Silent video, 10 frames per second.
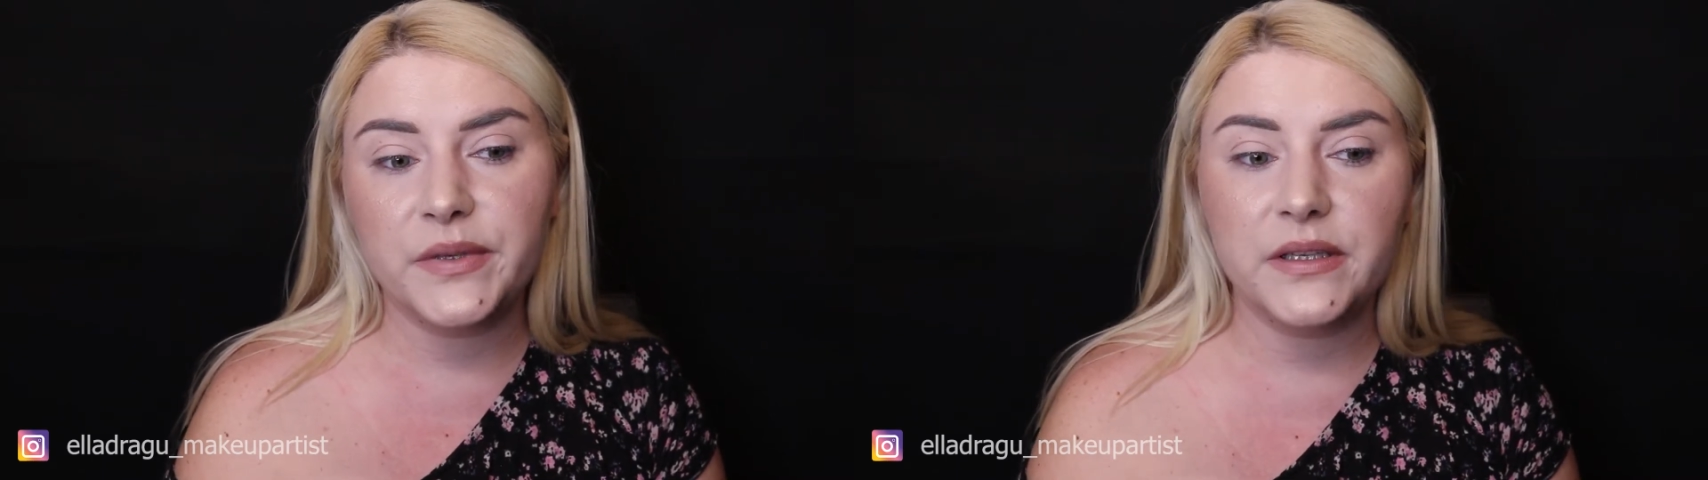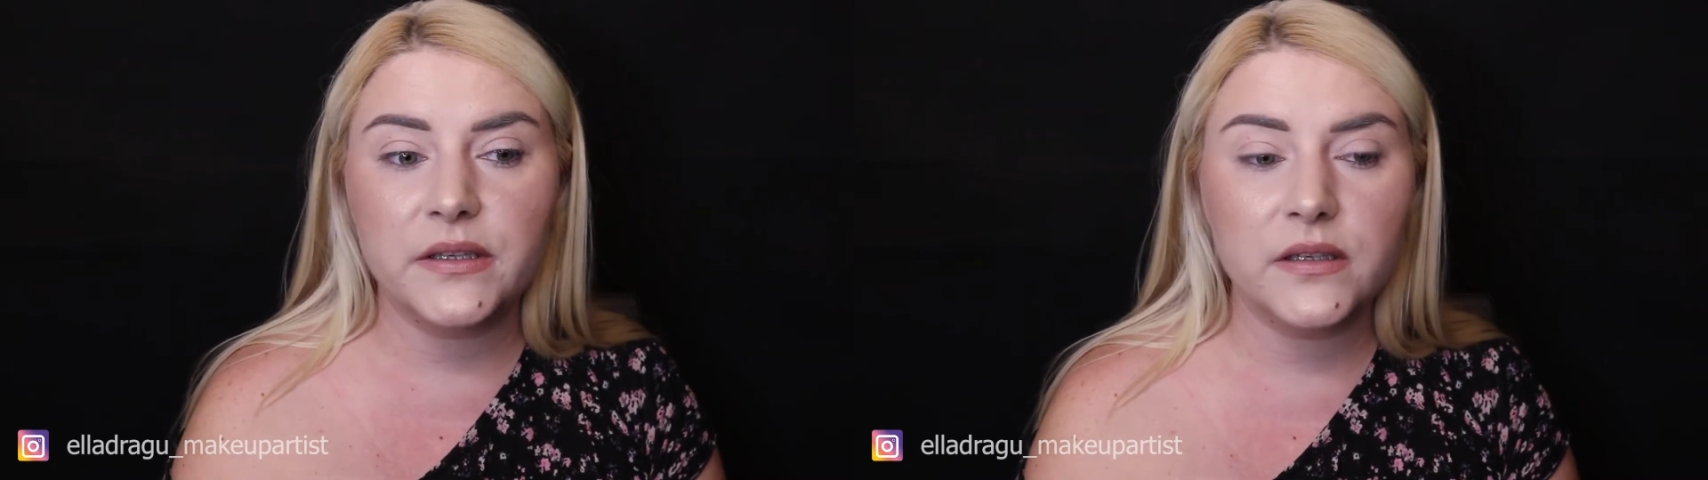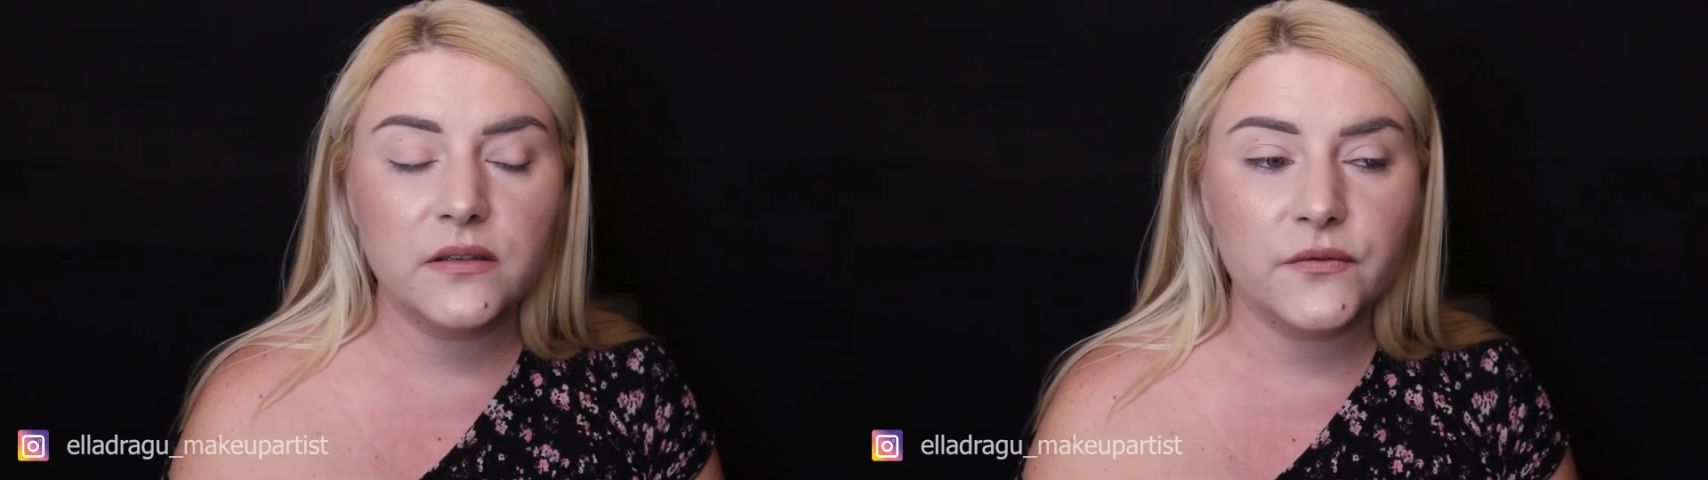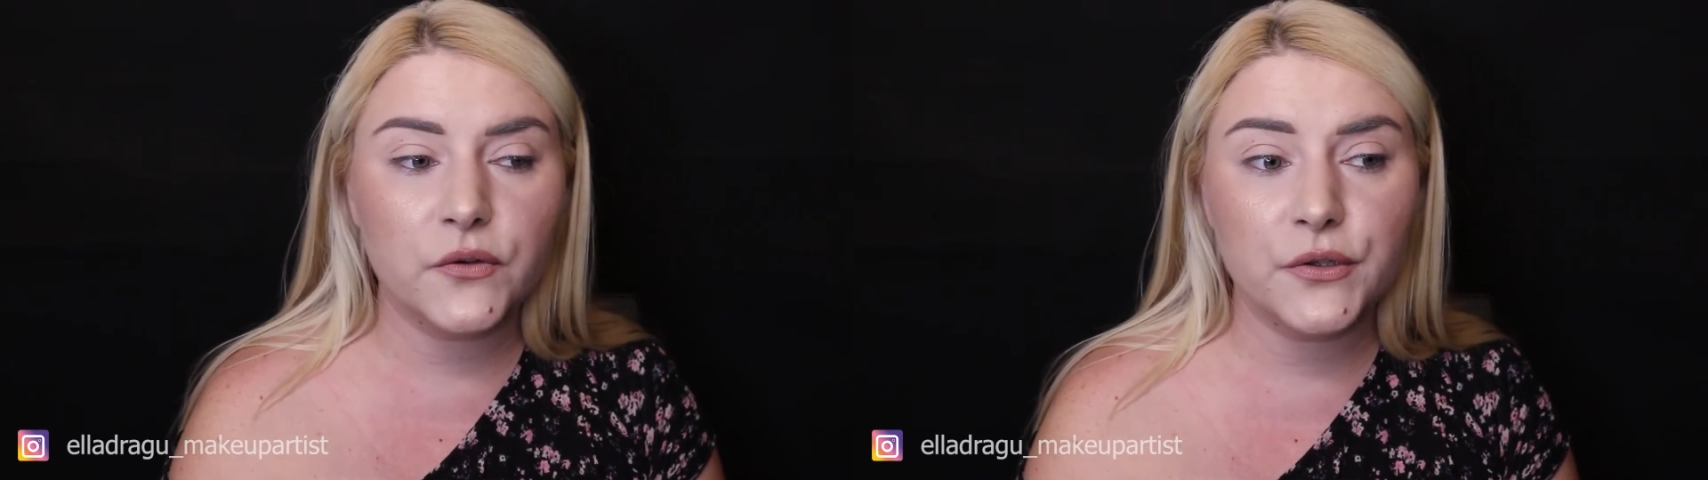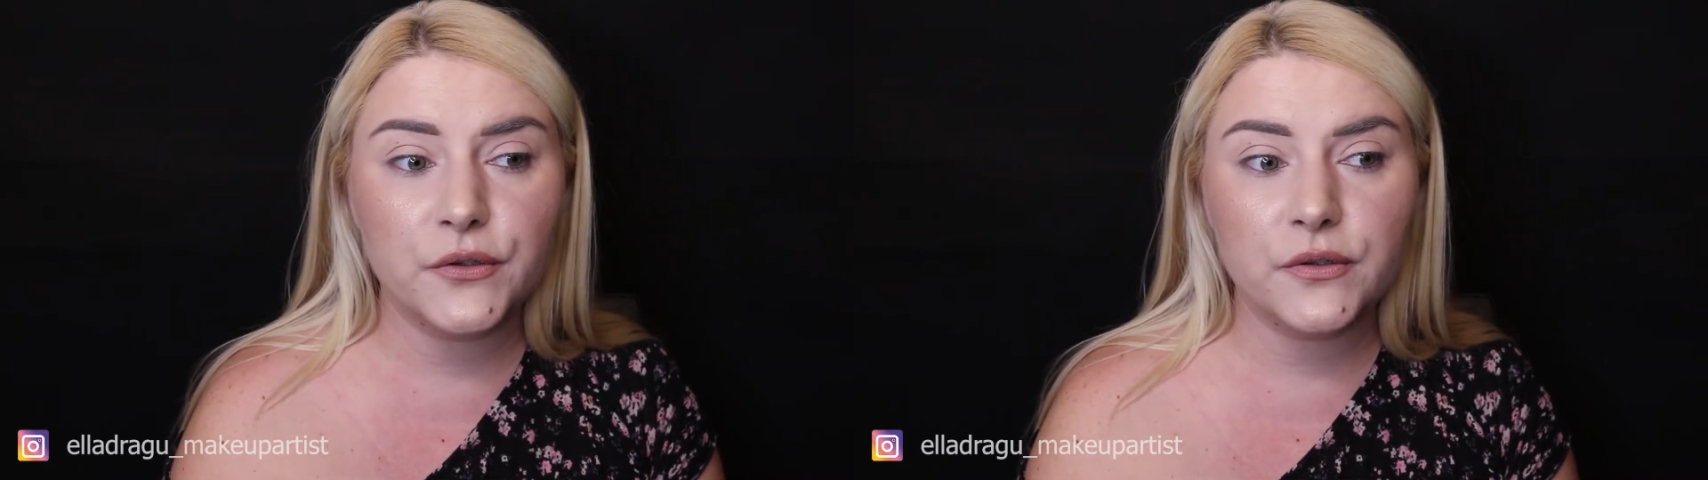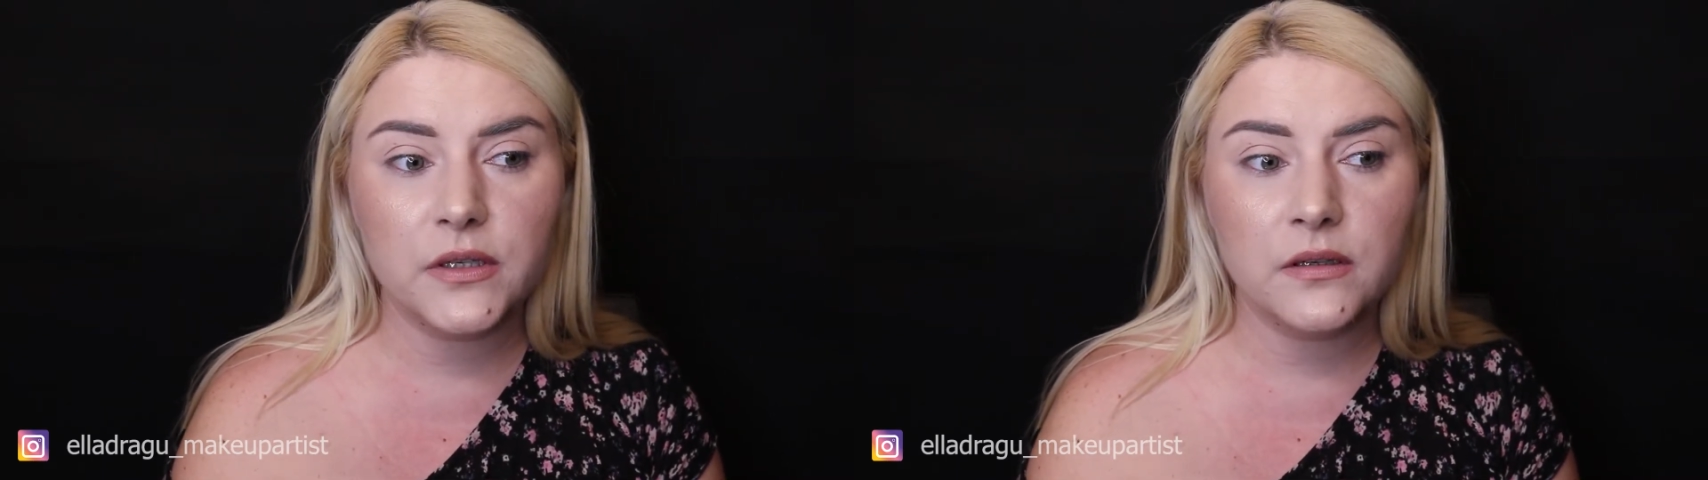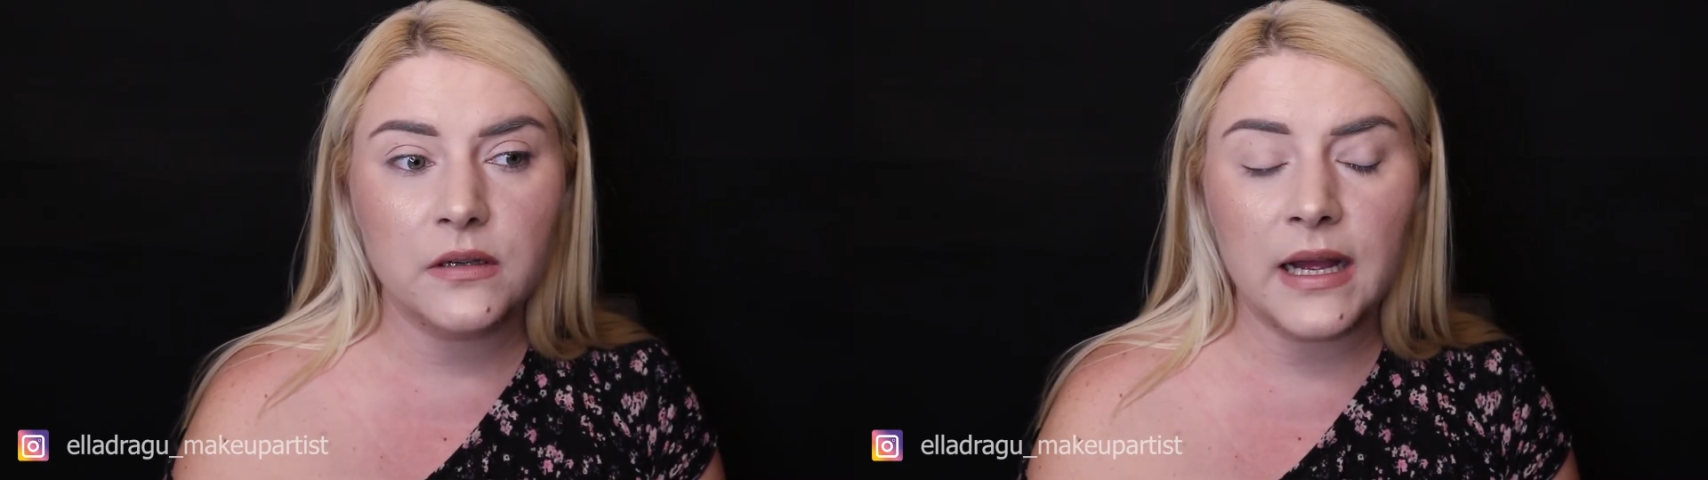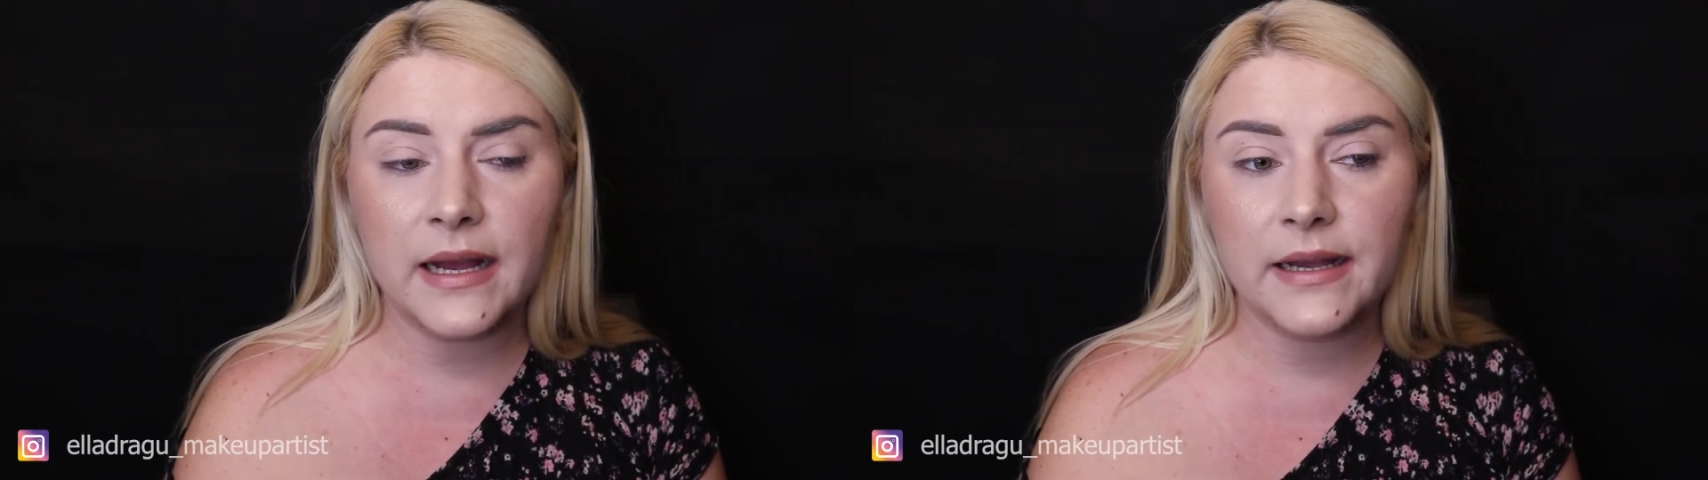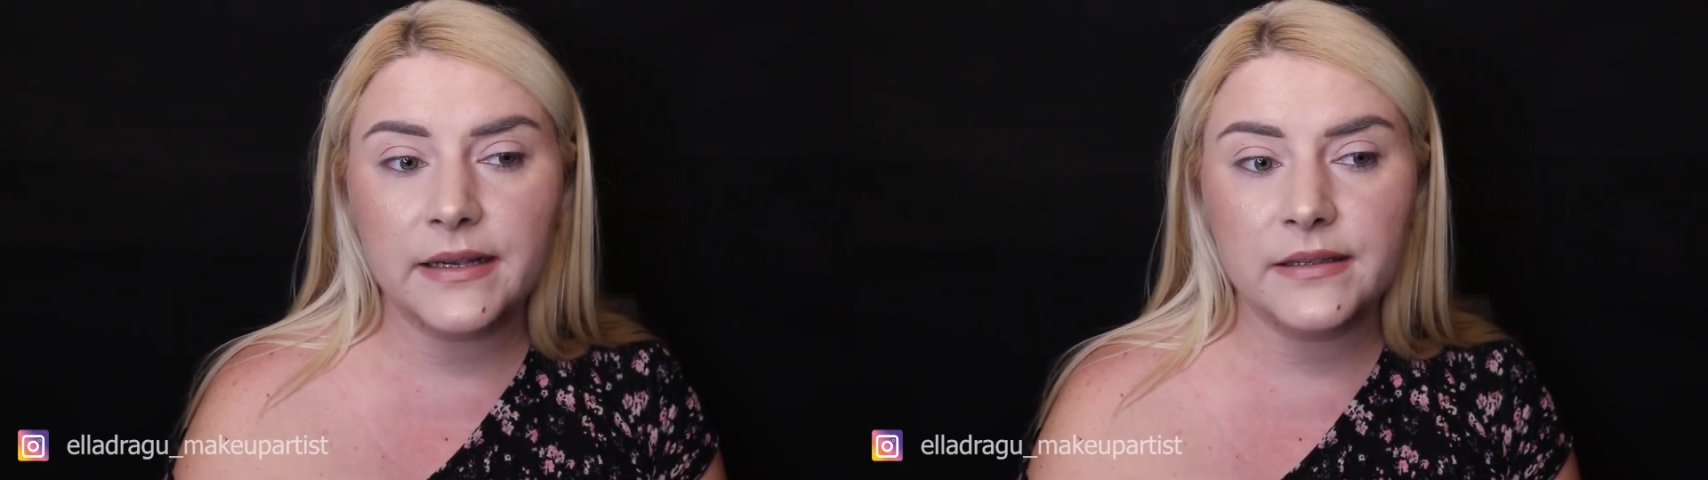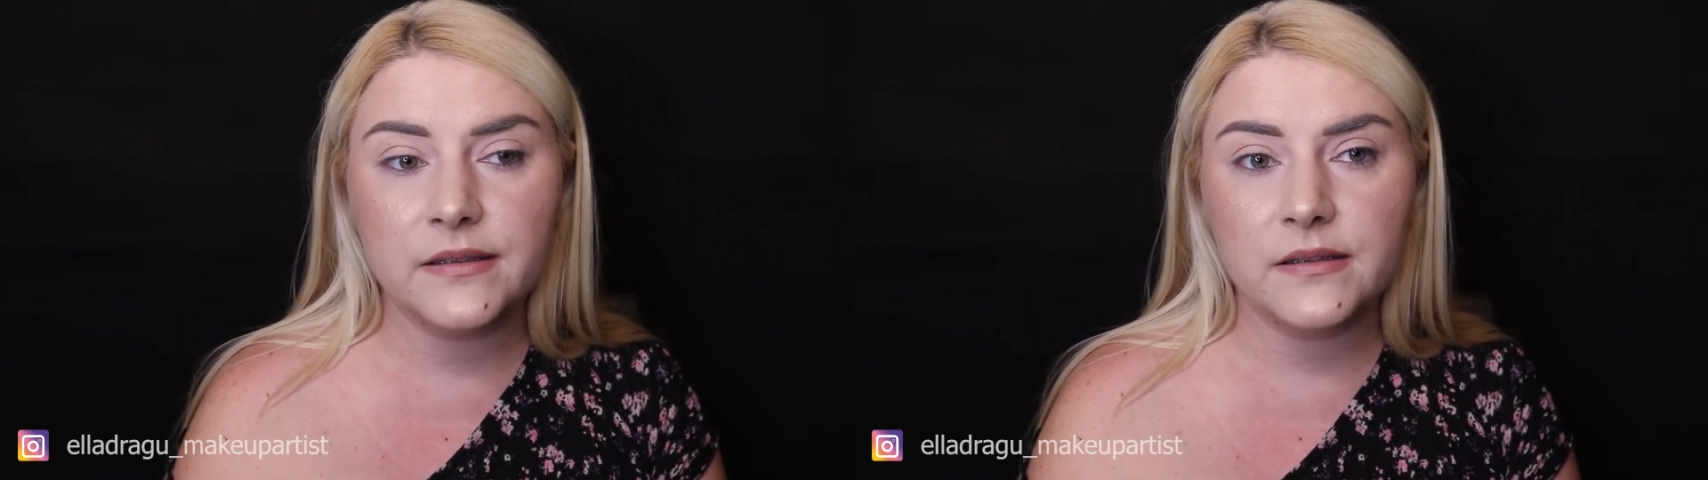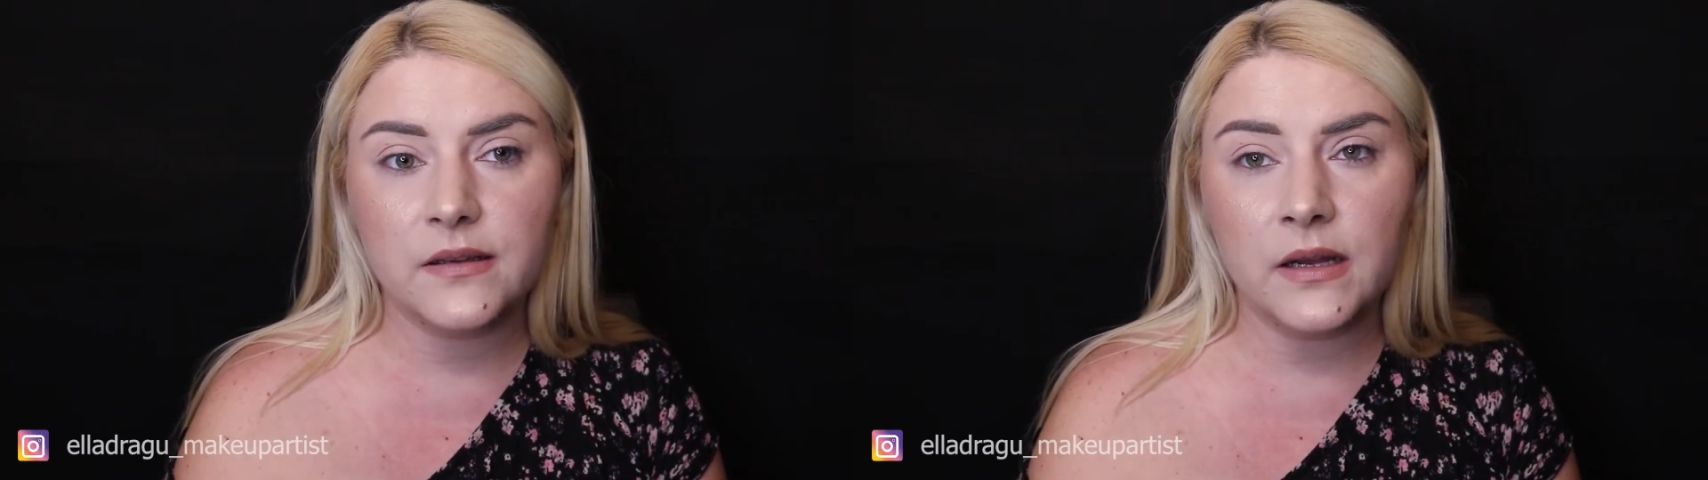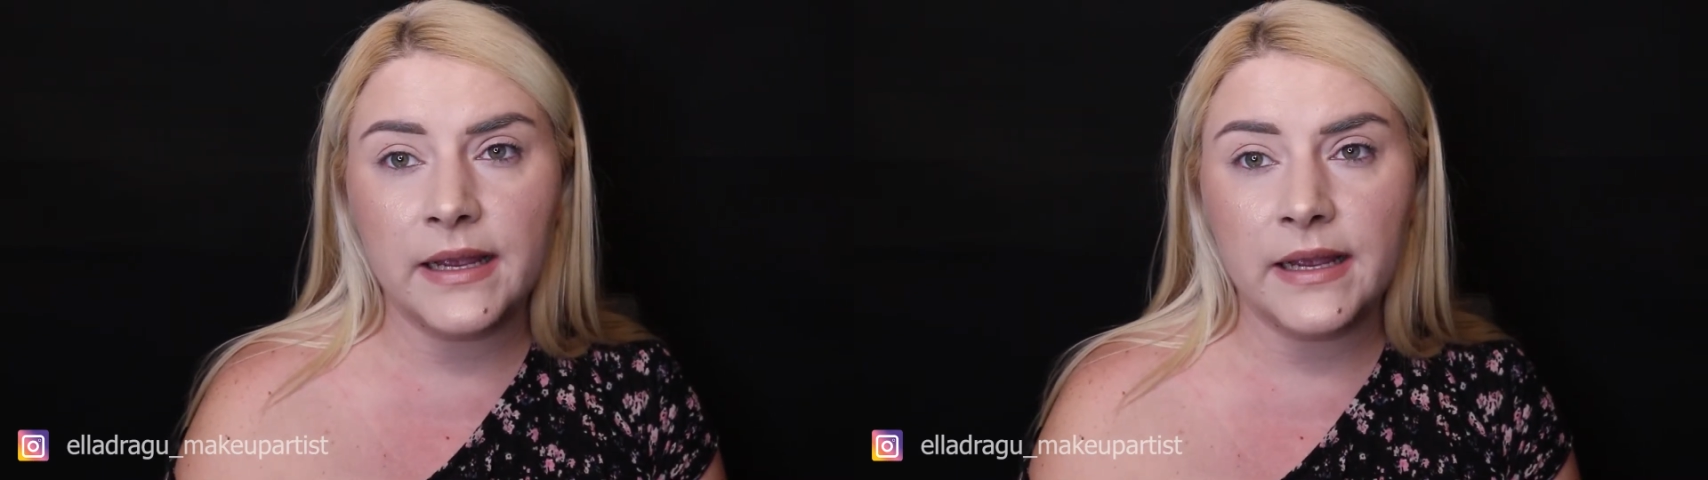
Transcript: big for your eyes